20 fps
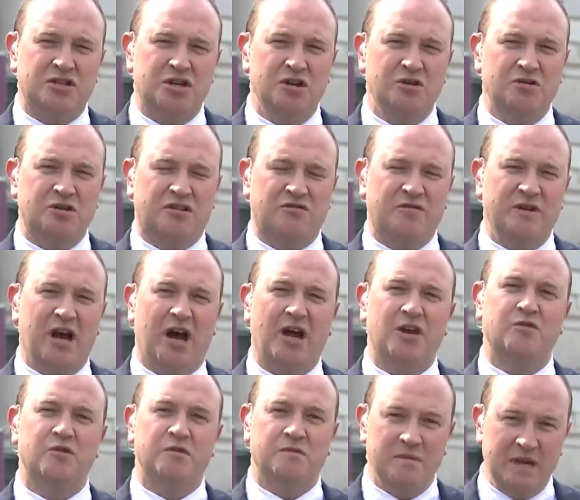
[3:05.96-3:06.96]
200 to
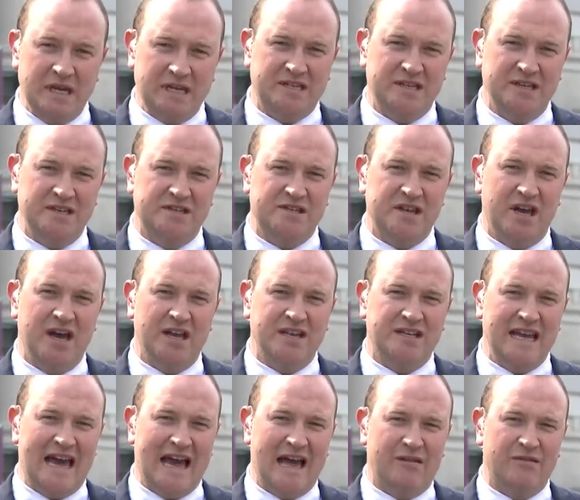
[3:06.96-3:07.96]
300 metres
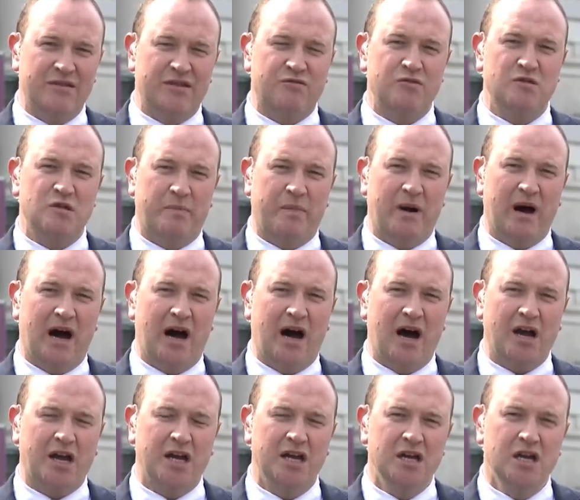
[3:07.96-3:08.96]
down through the
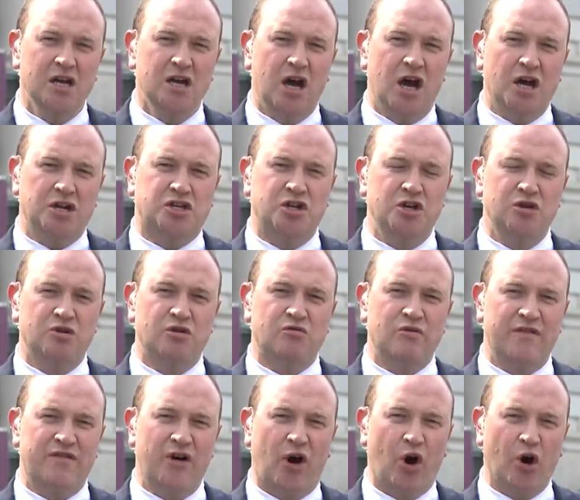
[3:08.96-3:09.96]
park to the
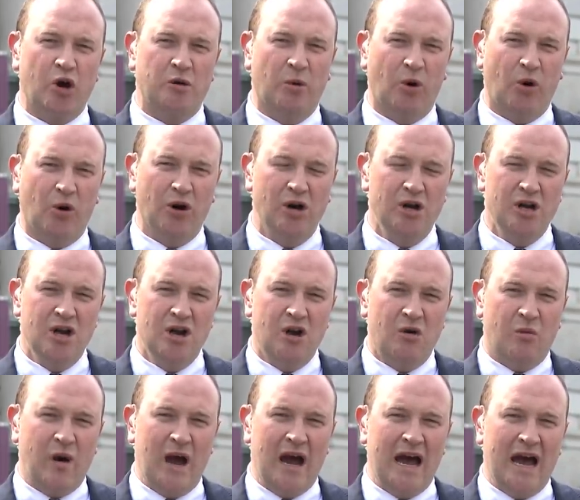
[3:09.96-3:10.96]
River Ogmore,
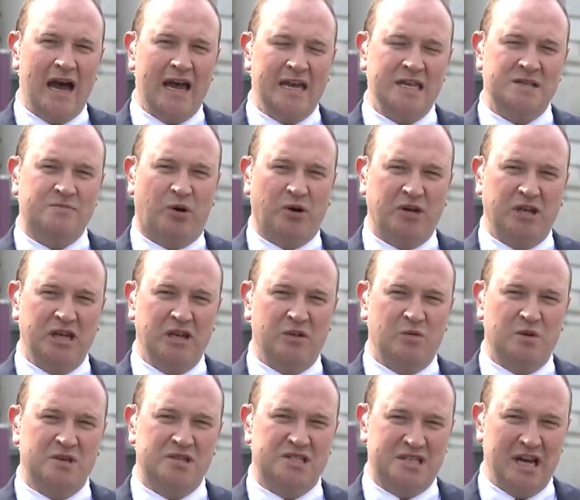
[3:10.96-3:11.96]
where his body
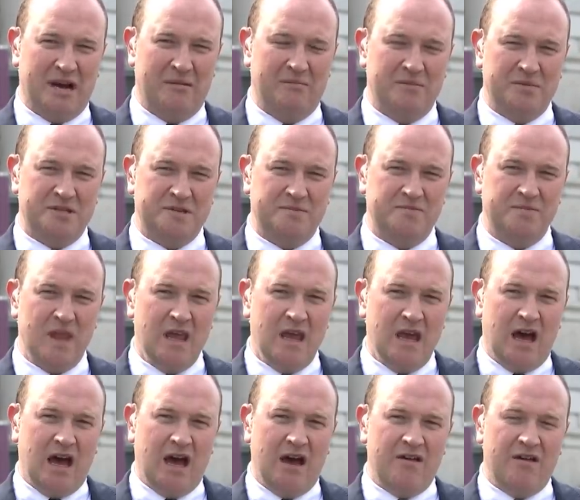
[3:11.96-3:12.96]
was dumped.
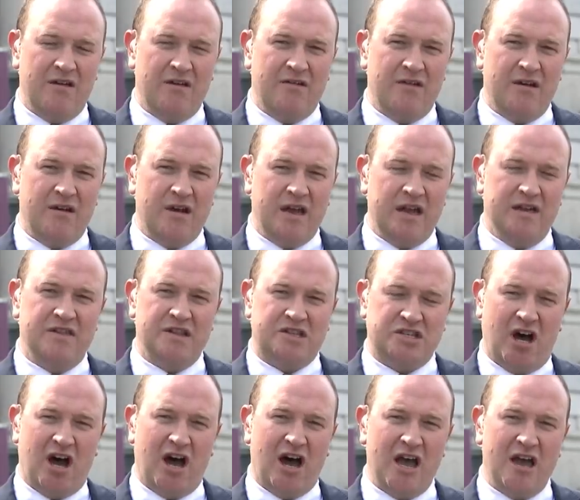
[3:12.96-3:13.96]
In the
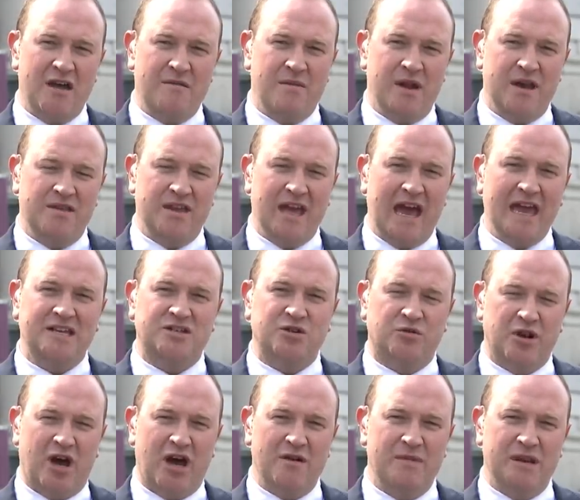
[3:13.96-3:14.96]
time, in the 8
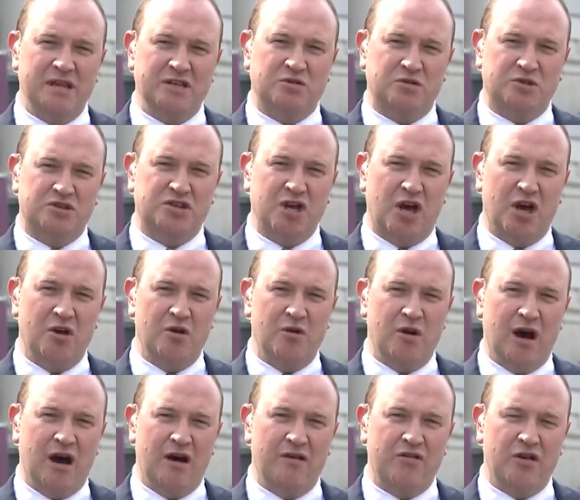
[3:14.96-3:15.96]
or 9 minutes or so
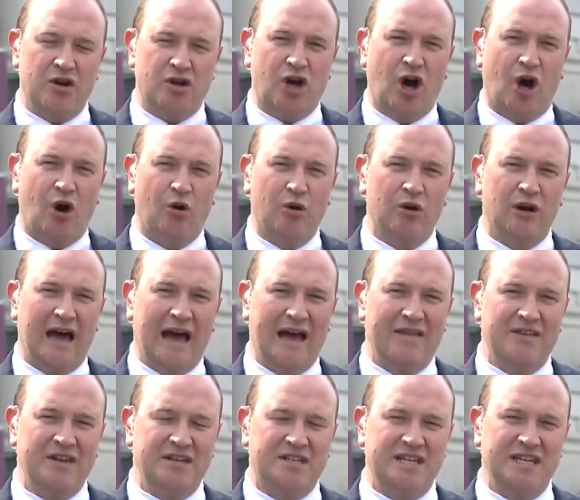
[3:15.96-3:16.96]
that Cole
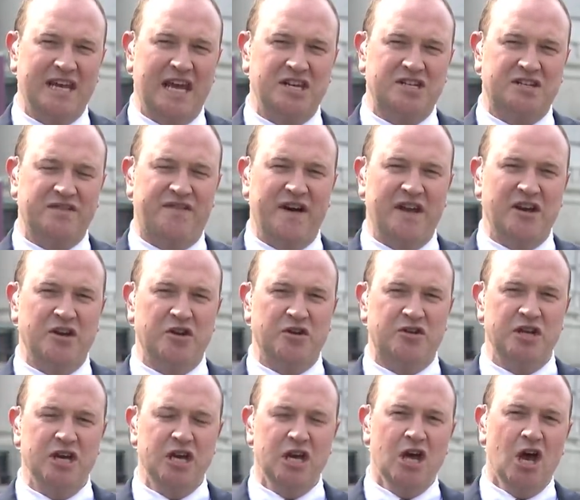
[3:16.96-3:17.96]
and the teenage
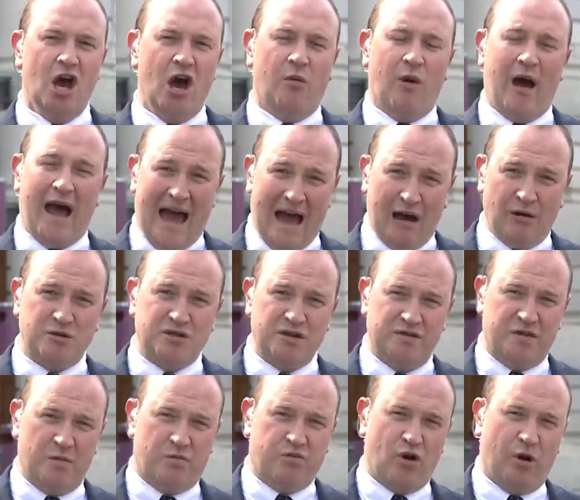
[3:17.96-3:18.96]
defendant were out
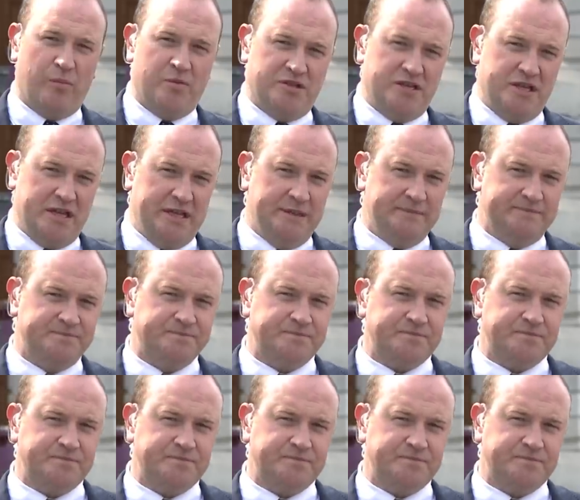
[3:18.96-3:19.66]
of the property,